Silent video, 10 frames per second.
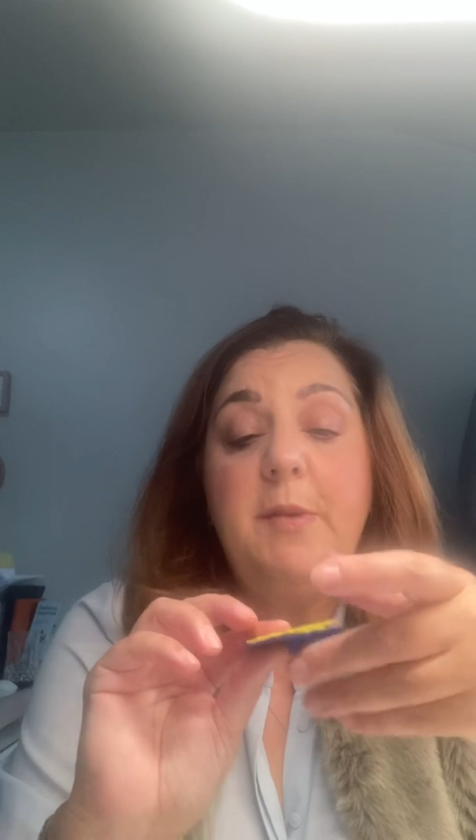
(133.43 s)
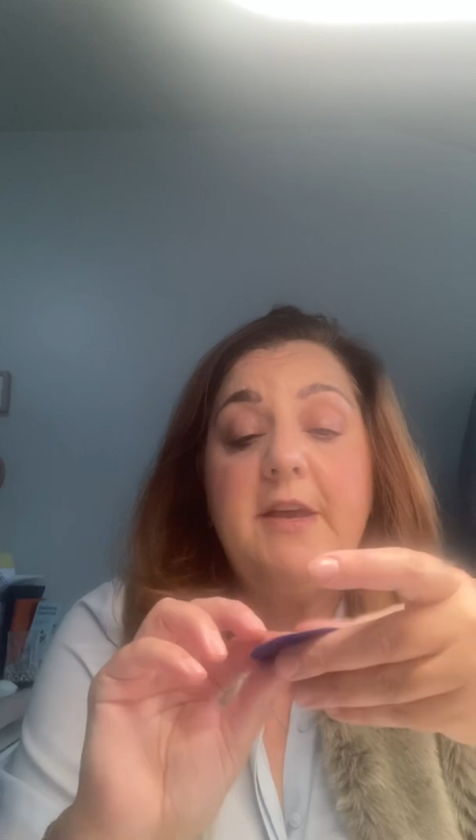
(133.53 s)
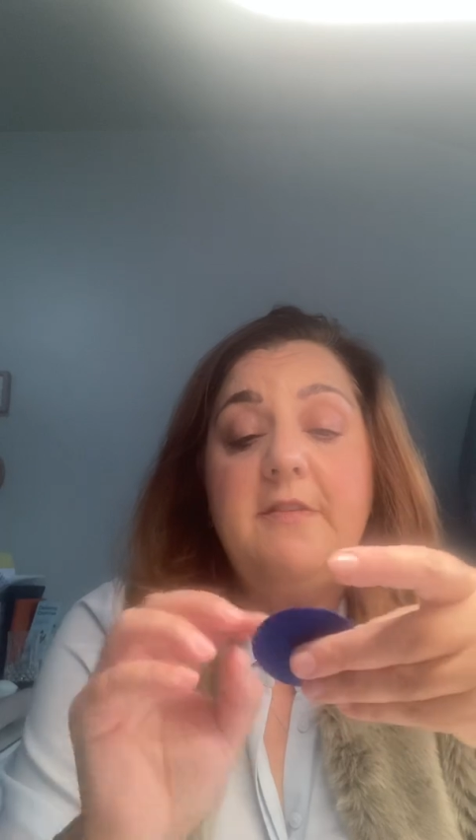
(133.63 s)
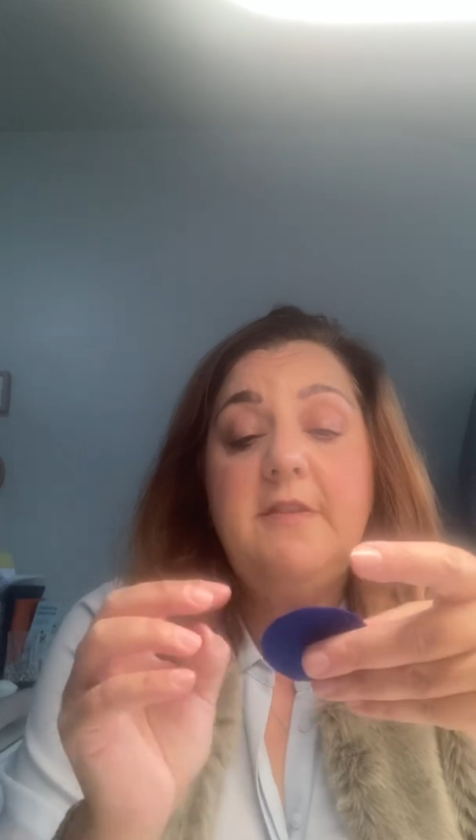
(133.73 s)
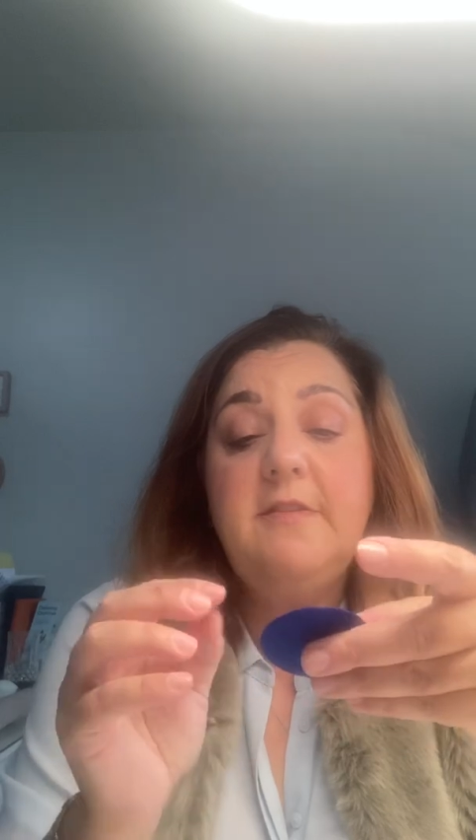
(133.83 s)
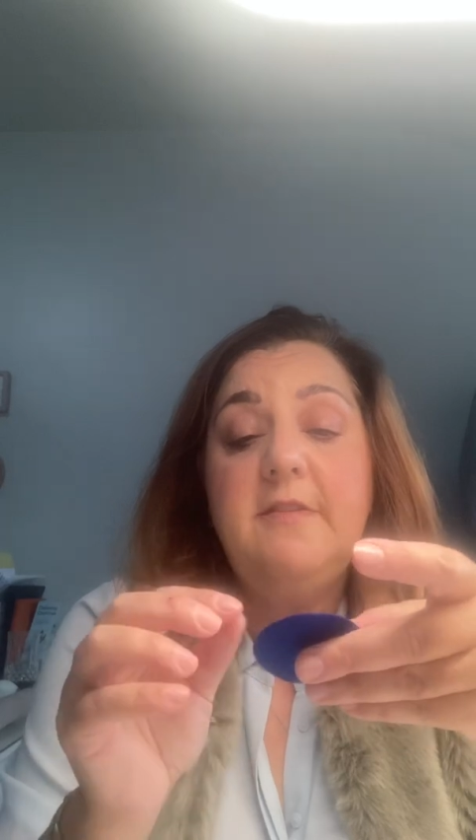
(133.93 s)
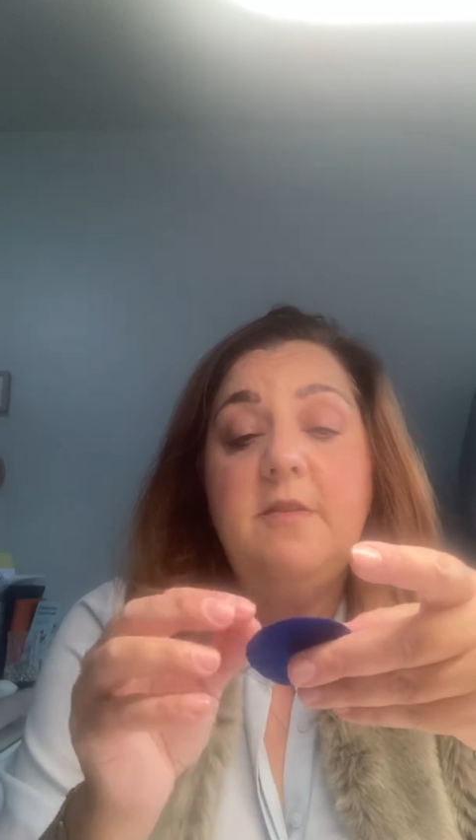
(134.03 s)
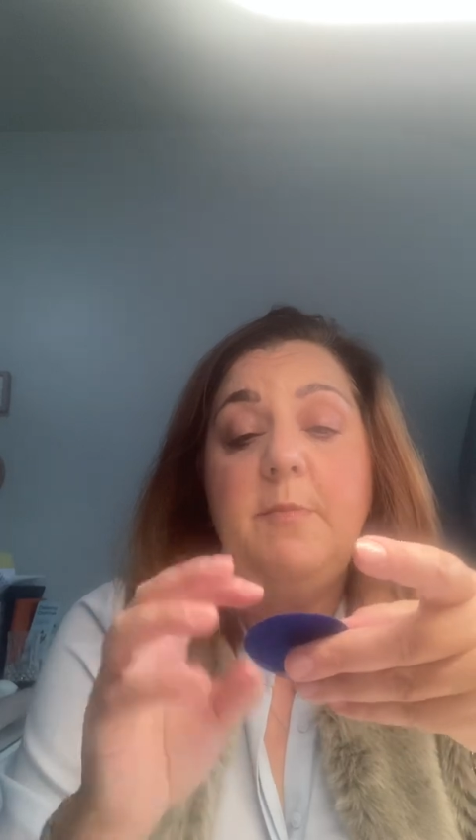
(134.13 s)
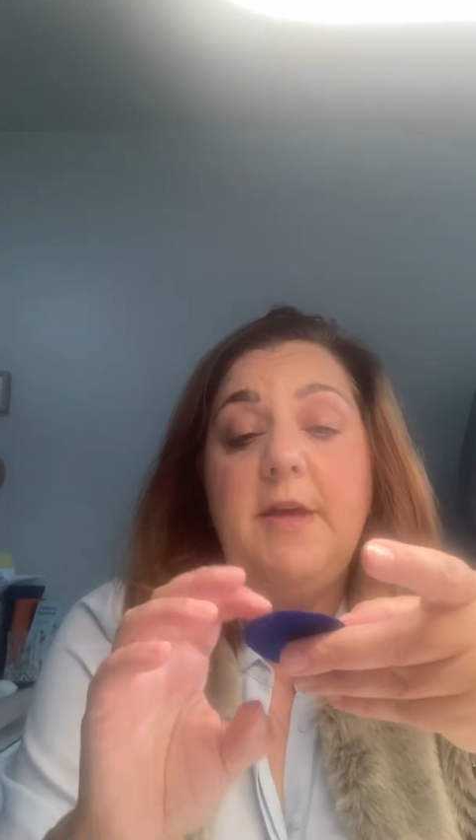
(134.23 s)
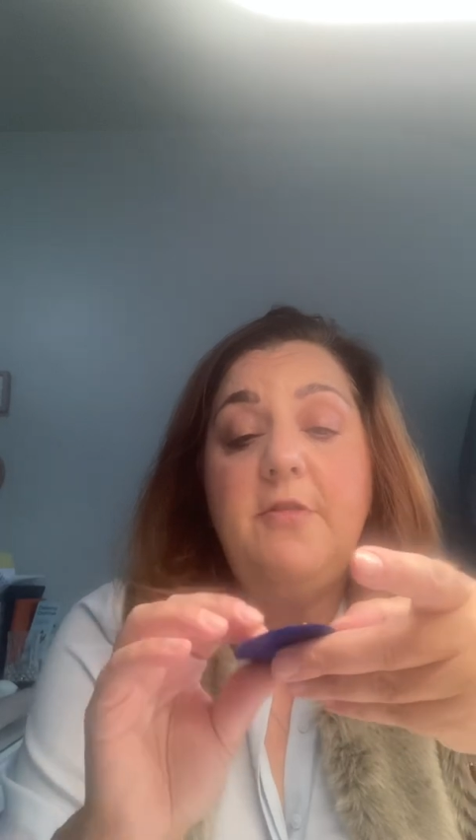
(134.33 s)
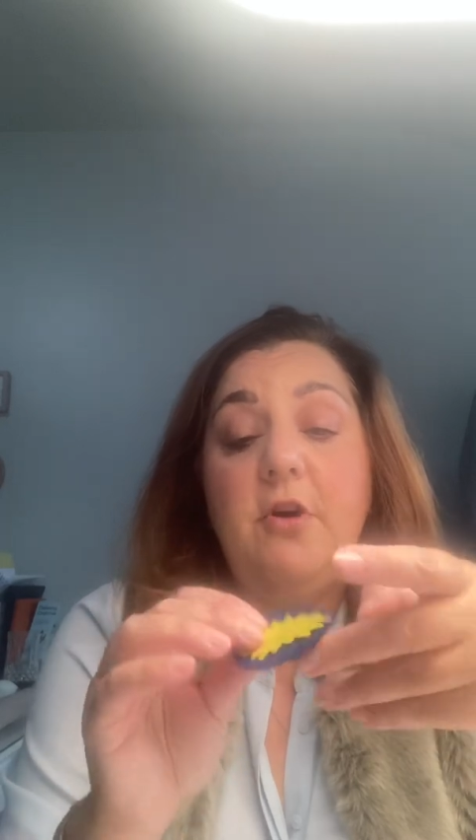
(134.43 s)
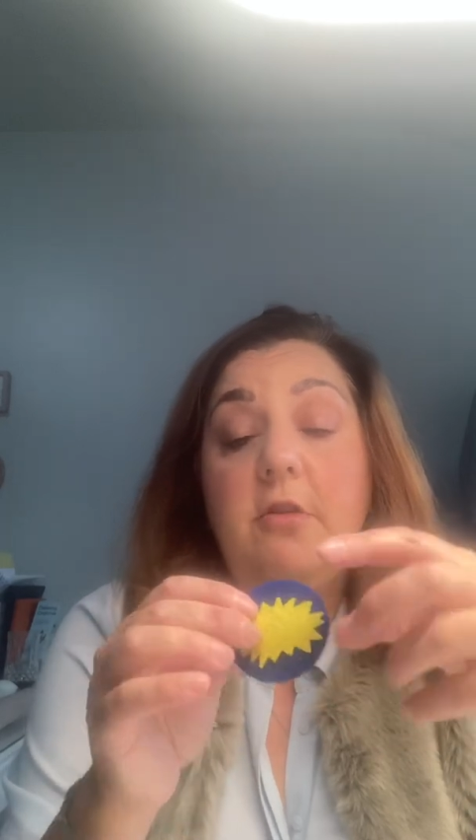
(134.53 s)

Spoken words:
because this is the bit that